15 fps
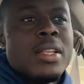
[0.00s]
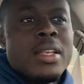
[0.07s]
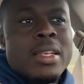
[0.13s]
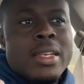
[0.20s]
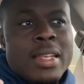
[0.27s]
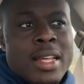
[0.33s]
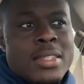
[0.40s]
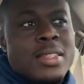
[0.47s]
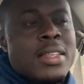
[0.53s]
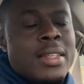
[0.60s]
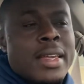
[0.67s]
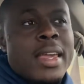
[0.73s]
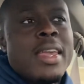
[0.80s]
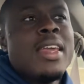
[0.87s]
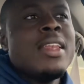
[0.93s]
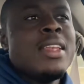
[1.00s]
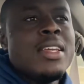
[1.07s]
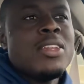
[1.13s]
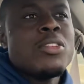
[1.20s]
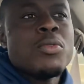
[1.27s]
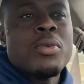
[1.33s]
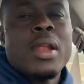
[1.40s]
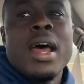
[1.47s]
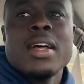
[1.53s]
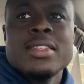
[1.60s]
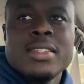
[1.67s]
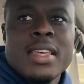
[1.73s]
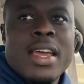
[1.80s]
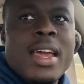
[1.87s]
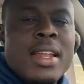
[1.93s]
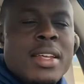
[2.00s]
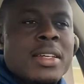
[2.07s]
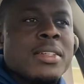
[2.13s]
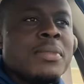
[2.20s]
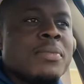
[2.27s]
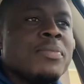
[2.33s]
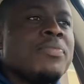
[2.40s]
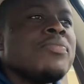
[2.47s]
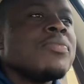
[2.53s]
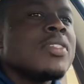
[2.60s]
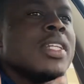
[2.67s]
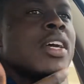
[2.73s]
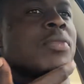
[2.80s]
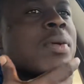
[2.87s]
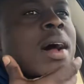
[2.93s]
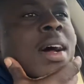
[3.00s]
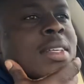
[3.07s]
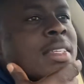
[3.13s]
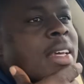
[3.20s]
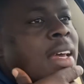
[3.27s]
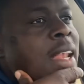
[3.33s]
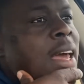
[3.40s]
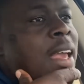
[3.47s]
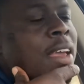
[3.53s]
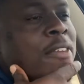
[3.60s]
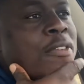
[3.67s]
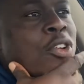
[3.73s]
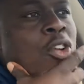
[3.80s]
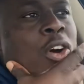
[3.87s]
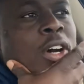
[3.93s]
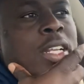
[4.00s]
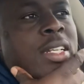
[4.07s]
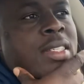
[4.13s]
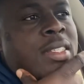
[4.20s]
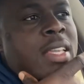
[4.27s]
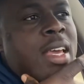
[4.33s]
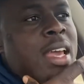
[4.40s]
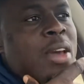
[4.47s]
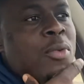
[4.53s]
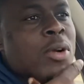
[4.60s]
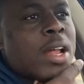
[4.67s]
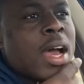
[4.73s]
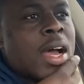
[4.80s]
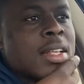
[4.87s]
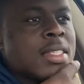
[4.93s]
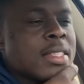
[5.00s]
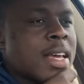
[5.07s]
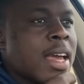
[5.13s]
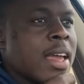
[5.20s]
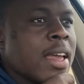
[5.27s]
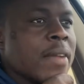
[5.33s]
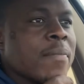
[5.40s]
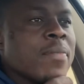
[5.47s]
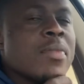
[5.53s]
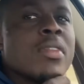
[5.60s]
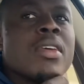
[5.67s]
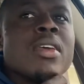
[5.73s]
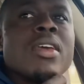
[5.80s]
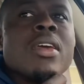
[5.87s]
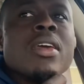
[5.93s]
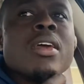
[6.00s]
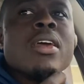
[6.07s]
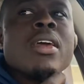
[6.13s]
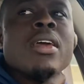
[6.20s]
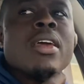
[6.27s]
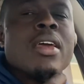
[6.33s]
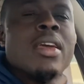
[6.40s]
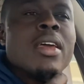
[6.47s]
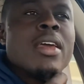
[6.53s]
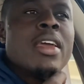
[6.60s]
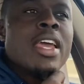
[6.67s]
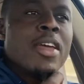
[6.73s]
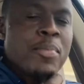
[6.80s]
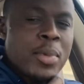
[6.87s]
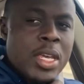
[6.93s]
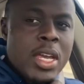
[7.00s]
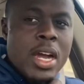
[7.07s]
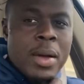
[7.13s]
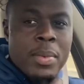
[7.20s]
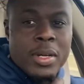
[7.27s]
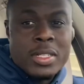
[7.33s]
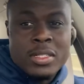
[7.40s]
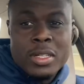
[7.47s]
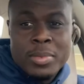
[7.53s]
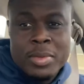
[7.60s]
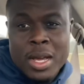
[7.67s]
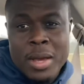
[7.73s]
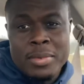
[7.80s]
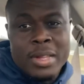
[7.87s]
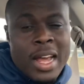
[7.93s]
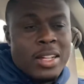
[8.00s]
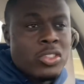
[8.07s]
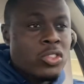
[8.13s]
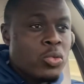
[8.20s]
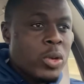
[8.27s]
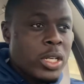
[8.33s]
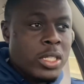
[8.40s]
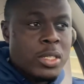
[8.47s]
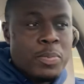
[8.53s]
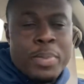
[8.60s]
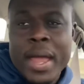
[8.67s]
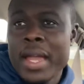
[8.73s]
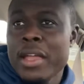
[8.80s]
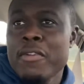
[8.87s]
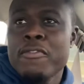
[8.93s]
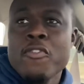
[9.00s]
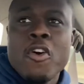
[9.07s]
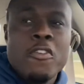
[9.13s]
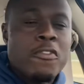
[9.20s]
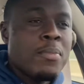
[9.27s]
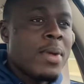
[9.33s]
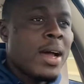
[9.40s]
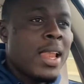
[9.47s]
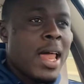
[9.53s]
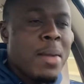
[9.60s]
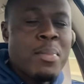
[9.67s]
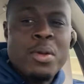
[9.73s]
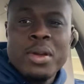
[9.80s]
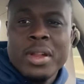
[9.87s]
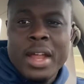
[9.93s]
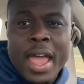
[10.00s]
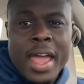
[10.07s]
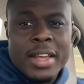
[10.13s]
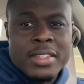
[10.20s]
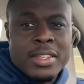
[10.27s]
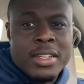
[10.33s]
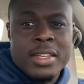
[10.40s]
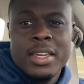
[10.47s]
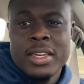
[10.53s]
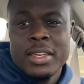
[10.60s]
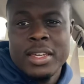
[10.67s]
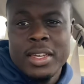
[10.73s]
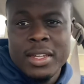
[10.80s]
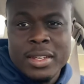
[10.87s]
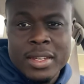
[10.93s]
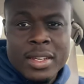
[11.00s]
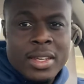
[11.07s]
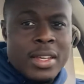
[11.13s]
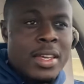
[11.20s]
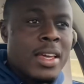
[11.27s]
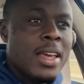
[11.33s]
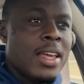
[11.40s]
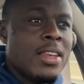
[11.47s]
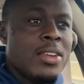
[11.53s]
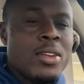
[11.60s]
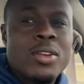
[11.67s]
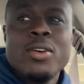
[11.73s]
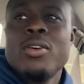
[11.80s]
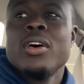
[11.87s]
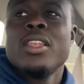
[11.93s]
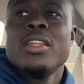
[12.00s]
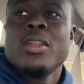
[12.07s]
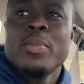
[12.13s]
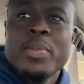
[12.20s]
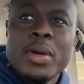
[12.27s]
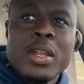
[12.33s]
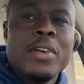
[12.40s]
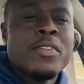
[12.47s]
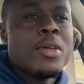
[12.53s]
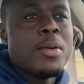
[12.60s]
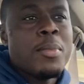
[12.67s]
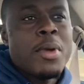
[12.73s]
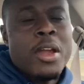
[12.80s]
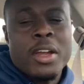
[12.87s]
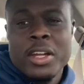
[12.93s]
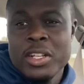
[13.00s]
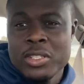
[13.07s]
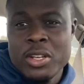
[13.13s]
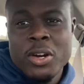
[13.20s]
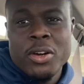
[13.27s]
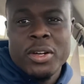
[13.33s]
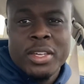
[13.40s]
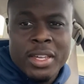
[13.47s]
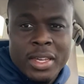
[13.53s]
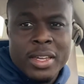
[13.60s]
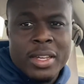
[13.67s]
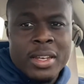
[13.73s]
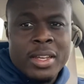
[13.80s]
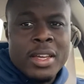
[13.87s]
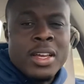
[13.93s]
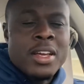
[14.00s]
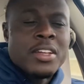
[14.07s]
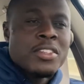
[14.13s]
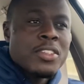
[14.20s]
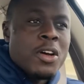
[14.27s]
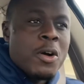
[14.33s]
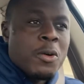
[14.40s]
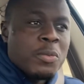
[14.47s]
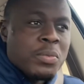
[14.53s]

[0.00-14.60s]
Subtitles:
listen keenly to what I said? That's why I say, like, if you don't understand what I say, hit me up. Because sometimes I switch back and forth. My Liberian accent kick in and, a little bit of the American tone kick in. So,